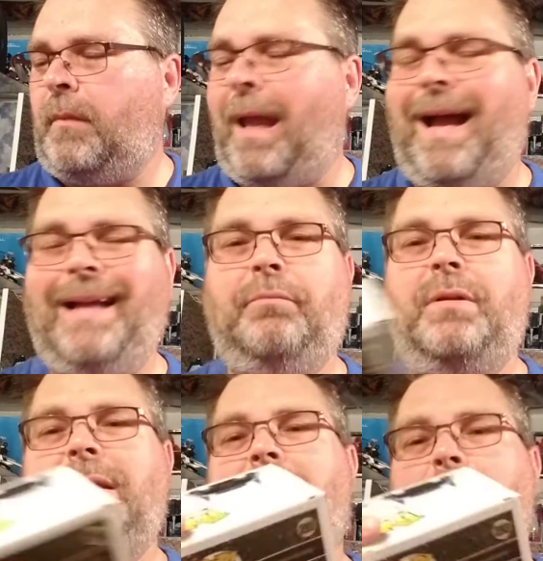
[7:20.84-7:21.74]
I
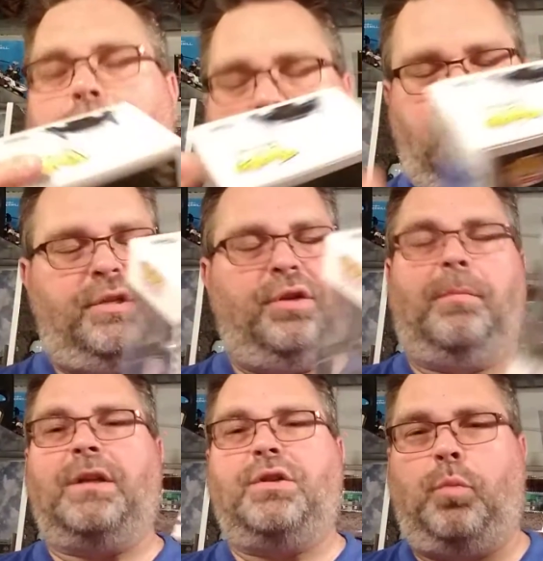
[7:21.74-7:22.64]
wasn't impressed too
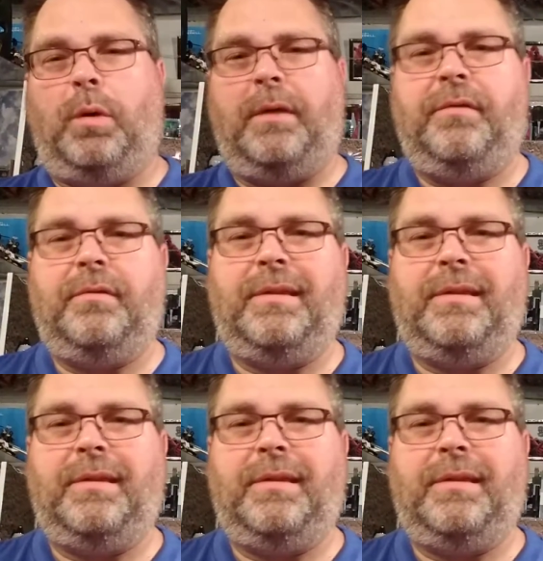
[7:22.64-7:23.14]
much with